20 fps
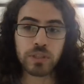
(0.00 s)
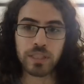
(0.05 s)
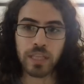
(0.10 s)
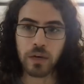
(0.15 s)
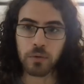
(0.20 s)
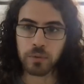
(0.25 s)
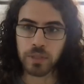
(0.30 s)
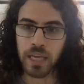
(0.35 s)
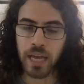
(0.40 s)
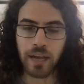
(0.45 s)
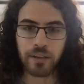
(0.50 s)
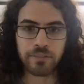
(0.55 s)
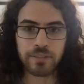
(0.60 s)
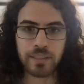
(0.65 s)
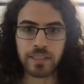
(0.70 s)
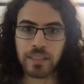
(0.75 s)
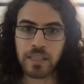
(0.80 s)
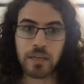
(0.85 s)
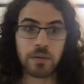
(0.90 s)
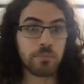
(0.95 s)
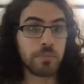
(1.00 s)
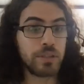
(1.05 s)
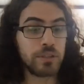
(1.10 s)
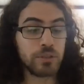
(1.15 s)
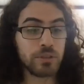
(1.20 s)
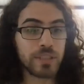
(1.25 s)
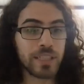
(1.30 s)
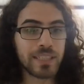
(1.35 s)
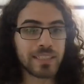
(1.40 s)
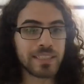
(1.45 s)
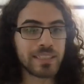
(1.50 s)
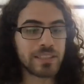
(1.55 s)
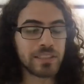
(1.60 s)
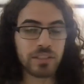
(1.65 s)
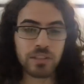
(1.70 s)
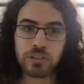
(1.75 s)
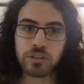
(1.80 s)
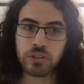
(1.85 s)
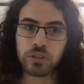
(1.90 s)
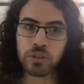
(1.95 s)
that we have. But you can
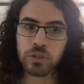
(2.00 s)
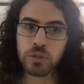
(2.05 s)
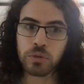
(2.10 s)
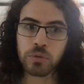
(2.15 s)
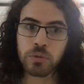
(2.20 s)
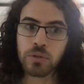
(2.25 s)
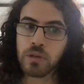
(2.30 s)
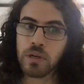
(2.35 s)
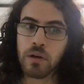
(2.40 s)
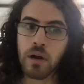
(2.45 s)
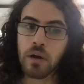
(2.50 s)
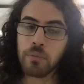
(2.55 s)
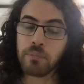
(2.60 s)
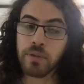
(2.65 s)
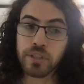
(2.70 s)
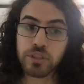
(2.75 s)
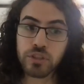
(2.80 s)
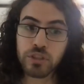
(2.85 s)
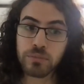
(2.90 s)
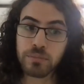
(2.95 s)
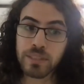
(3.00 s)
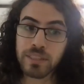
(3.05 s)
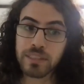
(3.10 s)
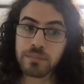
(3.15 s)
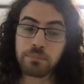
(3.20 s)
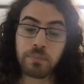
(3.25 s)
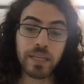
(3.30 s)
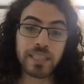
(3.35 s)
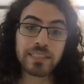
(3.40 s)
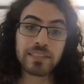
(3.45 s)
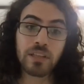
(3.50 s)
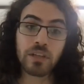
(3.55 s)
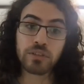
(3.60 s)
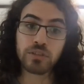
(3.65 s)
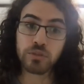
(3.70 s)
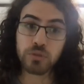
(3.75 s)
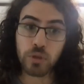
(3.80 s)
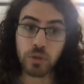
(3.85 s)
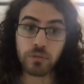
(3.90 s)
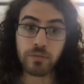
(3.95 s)
still do measurements based on
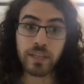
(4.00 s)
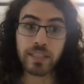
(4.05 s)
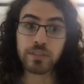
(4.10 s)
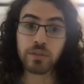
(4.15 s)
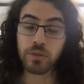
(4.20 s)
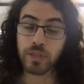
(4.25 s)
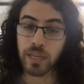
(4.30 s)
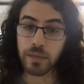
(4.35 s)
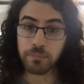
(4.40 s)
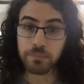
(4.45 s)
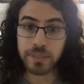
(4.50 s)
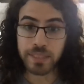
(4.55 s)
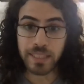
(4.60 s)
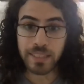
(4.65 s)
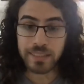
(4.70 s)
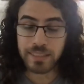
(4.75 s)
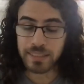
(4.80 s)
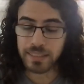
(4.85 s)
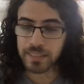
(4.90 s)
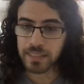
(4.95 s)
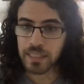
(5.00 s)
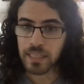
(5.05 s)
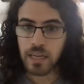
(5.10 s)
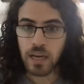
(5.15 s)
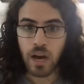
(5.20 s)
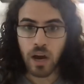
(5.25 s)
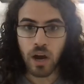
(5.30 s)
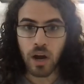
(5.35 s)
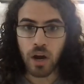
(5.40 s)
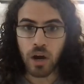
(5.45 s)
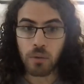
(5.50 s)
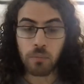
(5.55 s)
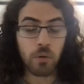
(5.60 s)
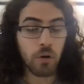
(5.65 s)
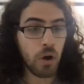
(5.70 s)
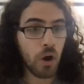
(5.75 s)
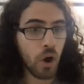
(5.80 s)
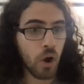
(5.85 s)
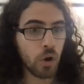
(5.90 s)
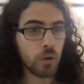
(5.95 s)
surveys or NPSs.
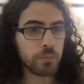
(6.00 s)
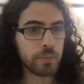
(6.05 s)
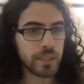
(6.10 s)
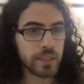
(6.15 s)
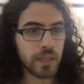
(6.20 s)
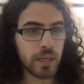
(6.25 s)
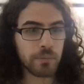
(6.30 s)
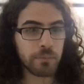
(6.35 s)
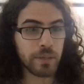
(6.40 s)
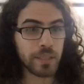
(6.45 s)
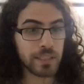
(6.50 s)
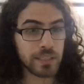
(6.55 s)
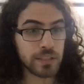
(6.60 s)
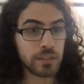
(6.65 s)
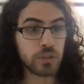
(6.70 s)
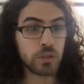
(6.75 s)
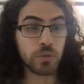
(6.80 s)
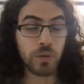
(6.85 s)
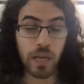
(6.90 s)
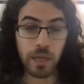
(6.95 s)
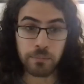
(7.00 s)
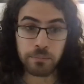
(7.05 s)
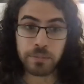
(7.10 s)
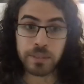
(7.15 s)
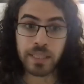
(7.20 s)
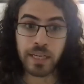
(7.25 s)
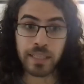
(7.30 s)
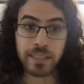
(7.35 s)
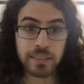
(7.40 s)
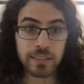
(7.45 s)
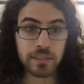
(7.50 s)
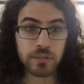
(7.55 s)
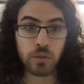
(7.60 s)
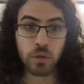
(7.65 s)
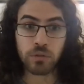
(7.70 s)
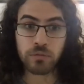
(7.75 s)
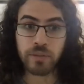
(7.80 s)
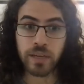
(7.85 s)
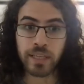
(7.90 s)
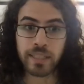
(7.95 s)
All big companies do NPS
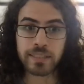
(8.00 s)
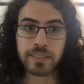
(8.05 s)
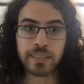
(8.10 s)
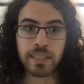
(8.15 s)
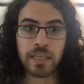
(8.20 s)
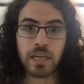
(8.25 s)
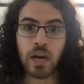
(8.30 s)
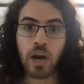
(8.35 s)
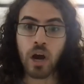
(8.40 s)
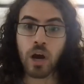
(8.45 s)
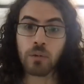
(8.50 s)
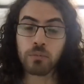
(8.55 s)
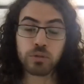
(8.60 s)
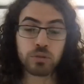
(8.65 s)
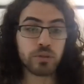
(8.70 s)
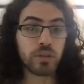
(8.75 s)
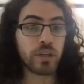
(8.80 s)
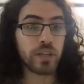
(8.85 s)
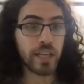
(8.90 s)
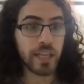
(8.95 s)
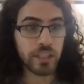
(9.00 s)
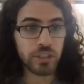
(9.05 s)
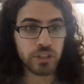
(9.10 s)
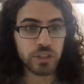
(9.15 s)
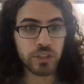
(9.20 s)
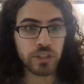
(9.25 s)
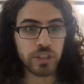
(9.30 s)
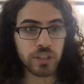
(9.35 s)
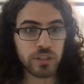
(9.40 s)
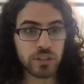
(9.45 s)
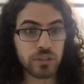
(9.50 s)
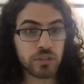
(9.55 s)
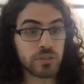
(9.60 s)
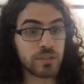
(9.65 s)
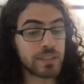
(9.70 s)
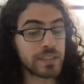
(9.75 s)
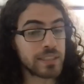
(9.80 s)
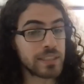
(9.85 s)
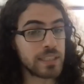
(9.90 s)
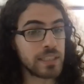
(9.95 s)
surveys to their engineers to
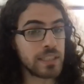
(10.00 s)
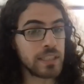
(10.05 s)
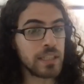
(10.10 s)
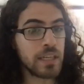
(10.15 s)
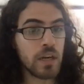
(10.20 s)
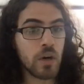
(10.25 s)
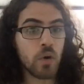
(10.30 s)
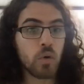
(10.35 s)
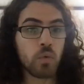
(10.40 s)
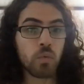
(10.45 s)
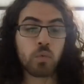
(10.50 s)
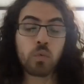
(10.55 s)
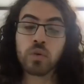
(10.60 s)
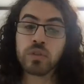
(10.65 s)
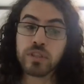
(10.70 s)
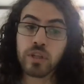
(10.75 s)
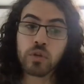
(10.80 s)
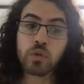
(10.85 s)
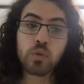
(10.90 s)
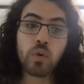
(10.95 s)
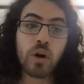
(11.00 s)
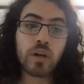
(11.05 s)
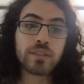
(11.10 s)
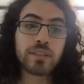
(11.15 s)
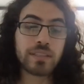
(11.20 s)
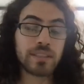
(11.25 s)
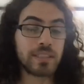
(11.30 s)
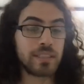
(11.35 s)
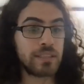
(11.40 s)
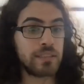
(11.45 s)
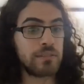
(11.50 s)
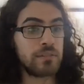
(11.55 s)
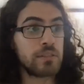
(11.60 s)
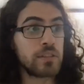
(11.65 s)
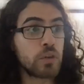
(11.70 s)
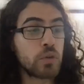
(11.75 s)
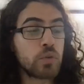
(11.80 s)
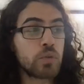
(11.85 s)
see the qualitative